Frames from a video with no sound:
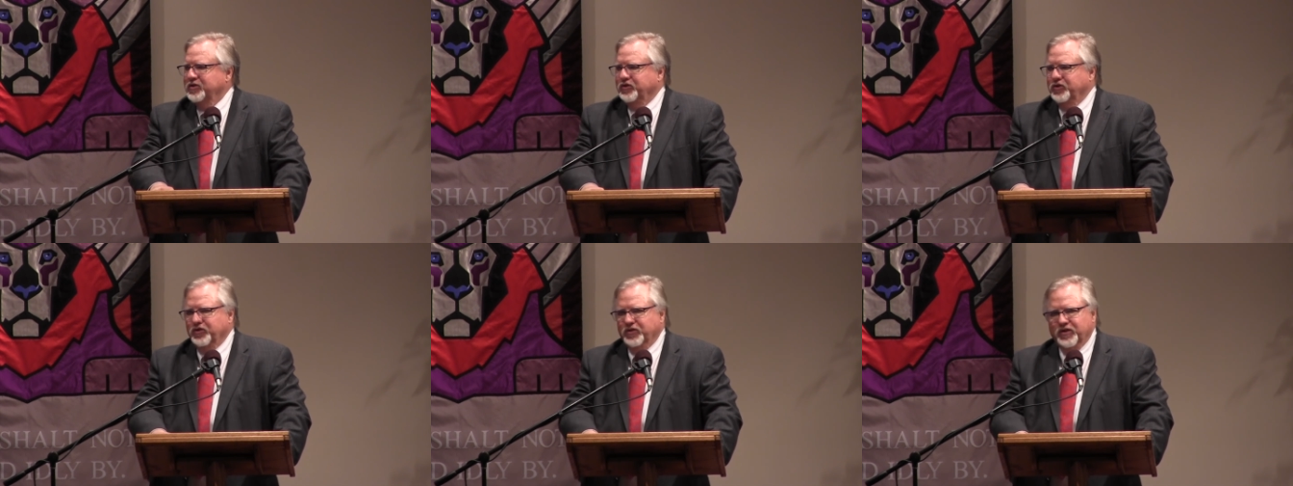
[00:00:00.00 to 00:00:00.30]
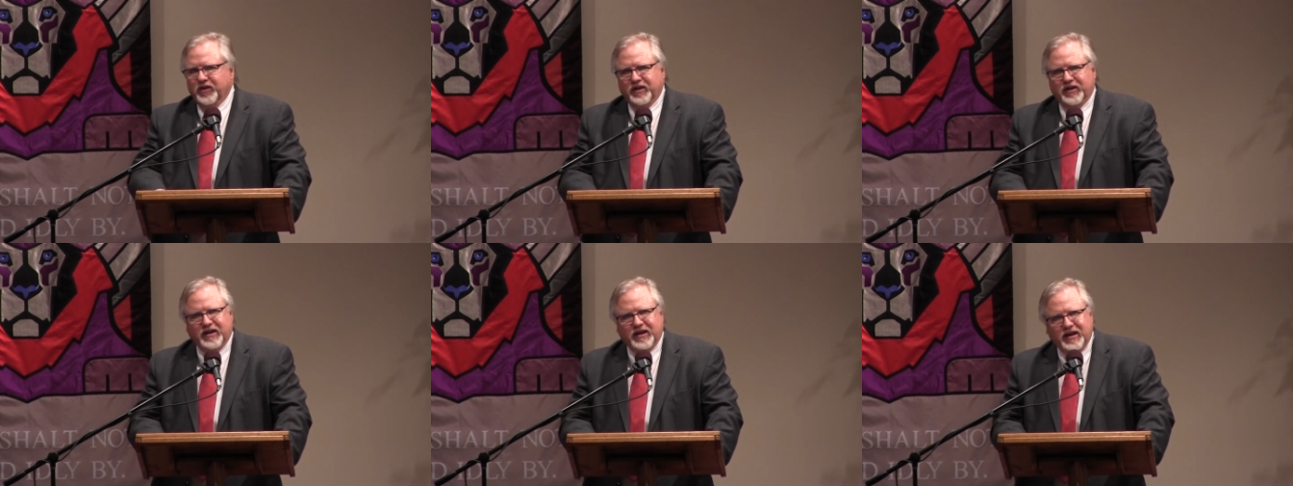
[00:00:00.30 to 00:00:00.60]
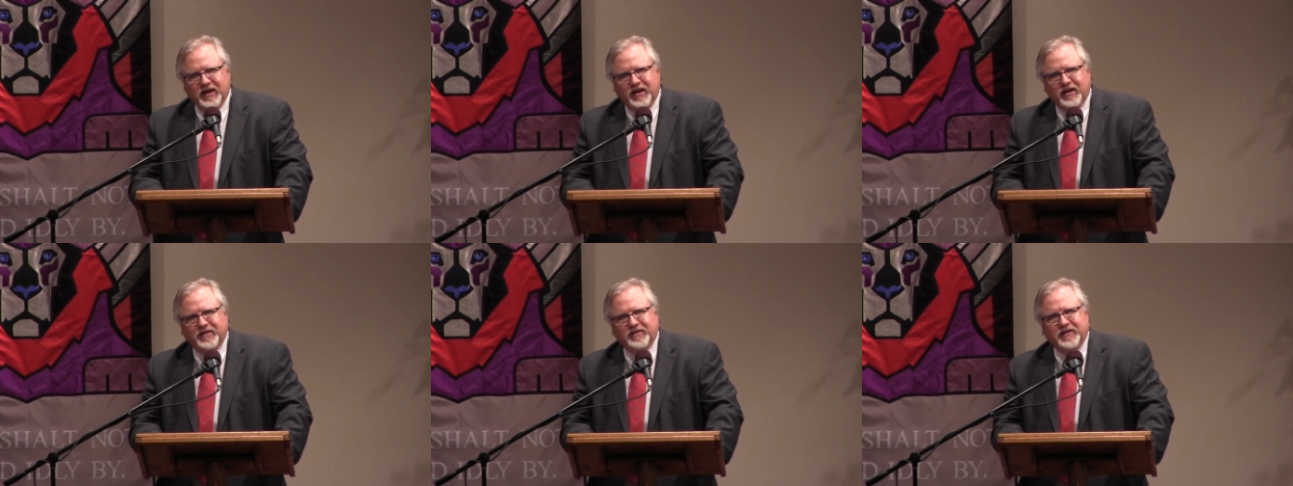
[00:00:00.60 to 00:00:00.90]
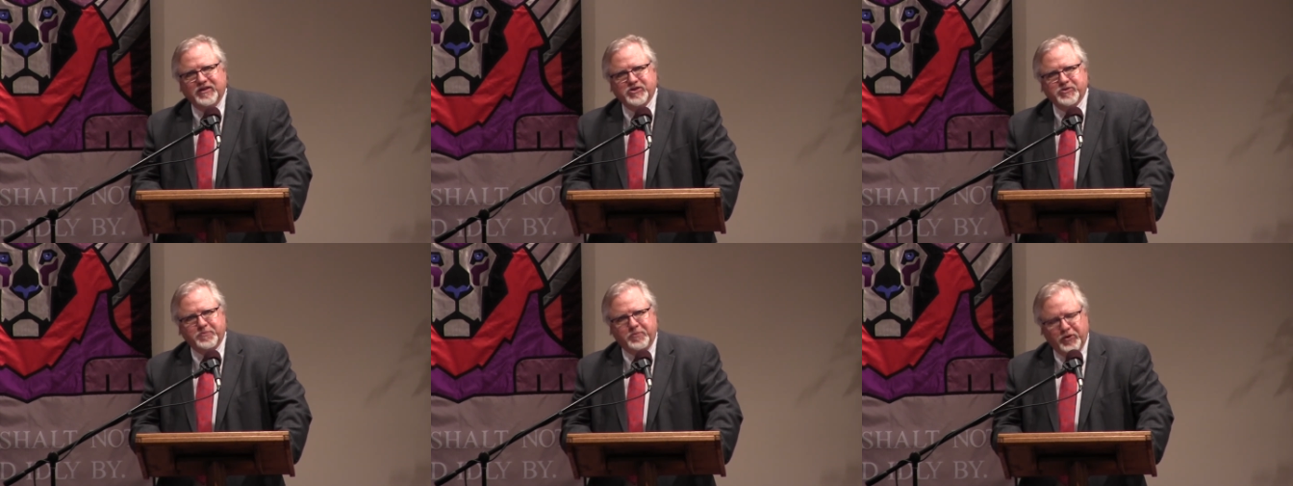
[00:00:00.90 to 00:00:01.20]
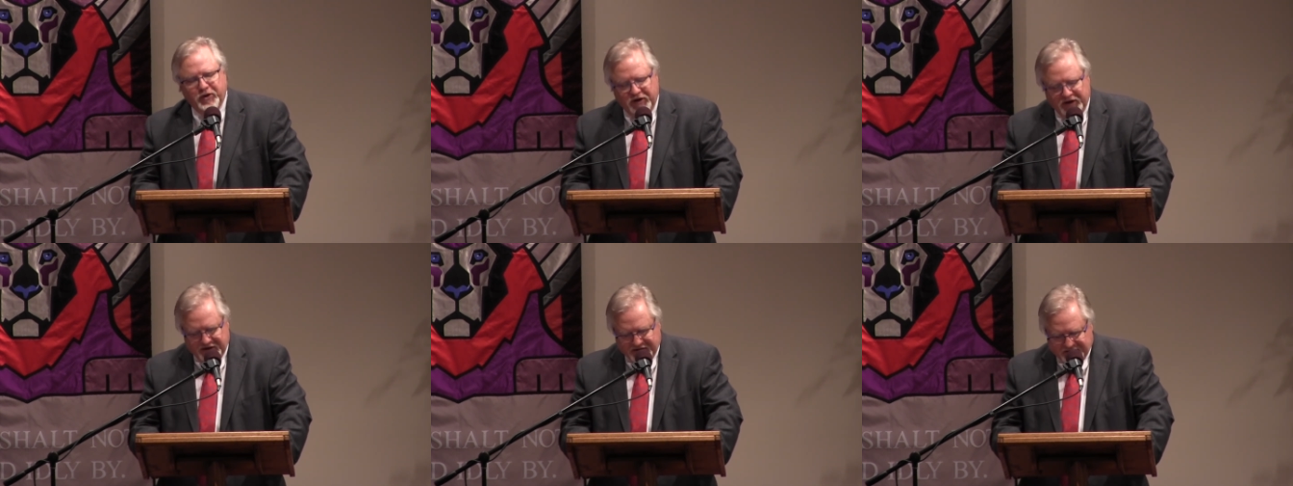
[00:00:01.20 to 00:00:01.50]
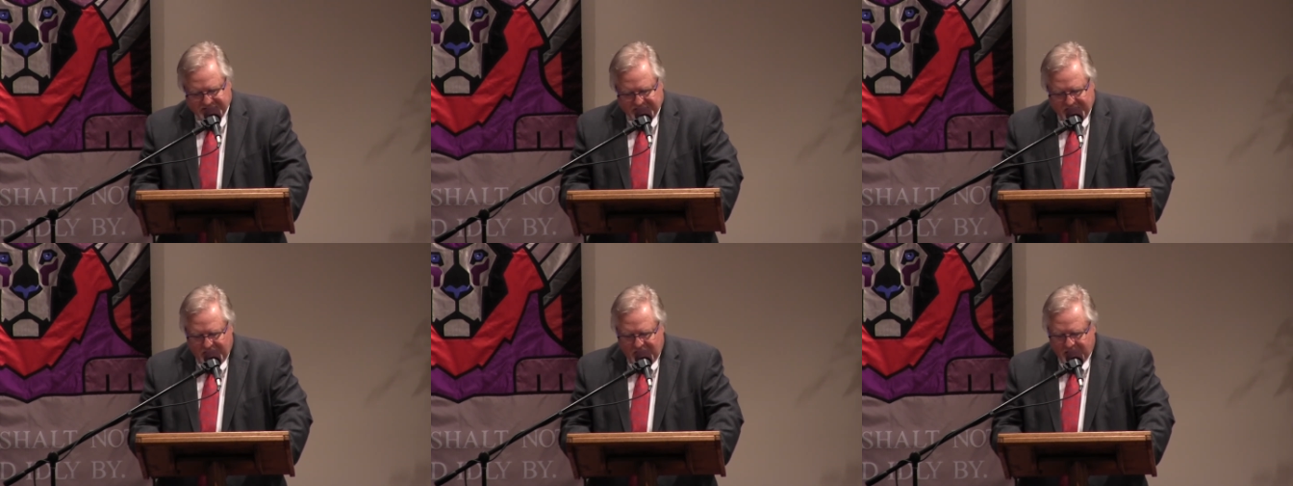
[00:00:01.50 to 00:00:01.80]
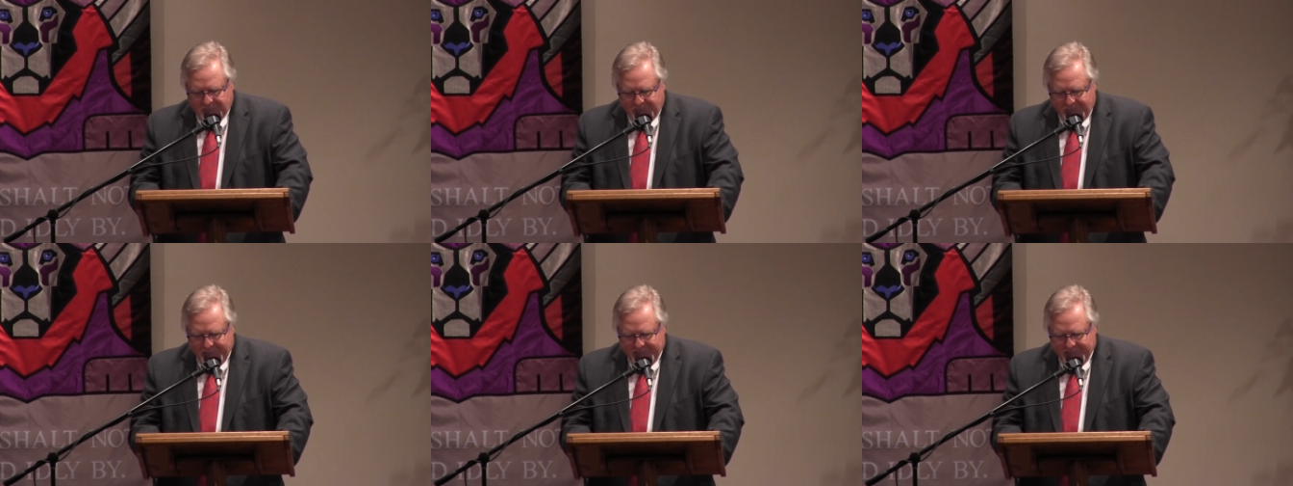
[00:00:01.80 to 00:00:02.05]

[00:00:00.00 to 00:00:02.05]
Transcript: to the kid that's putting stock